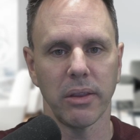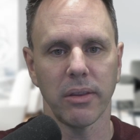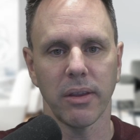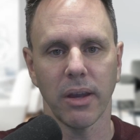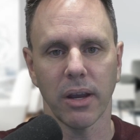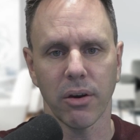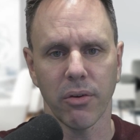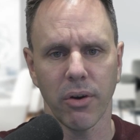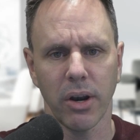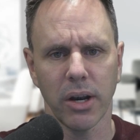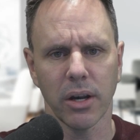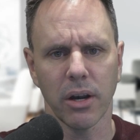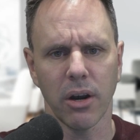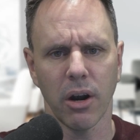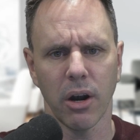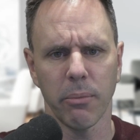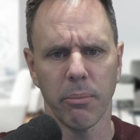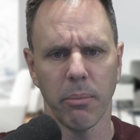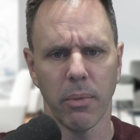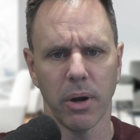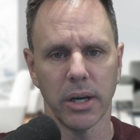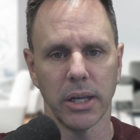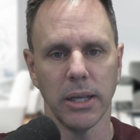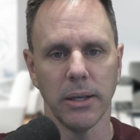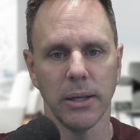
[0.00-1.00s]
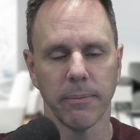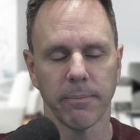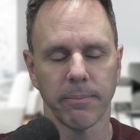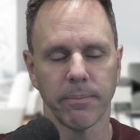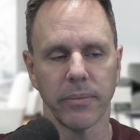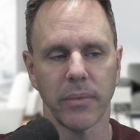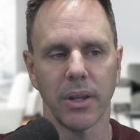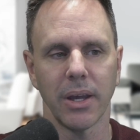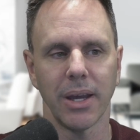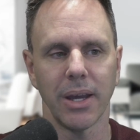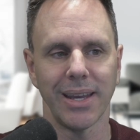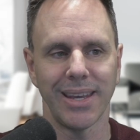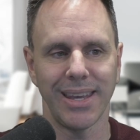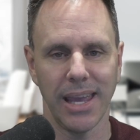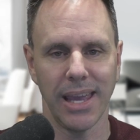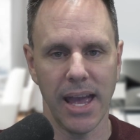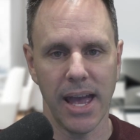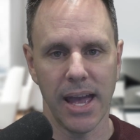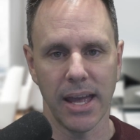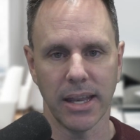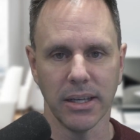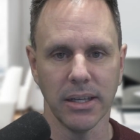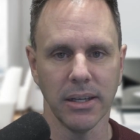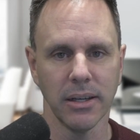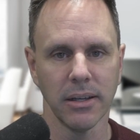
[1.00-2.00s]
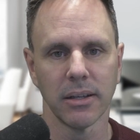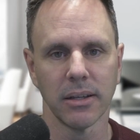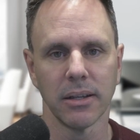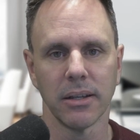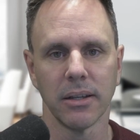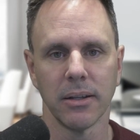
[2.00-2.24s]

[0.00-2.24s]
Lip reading: that credit card money again,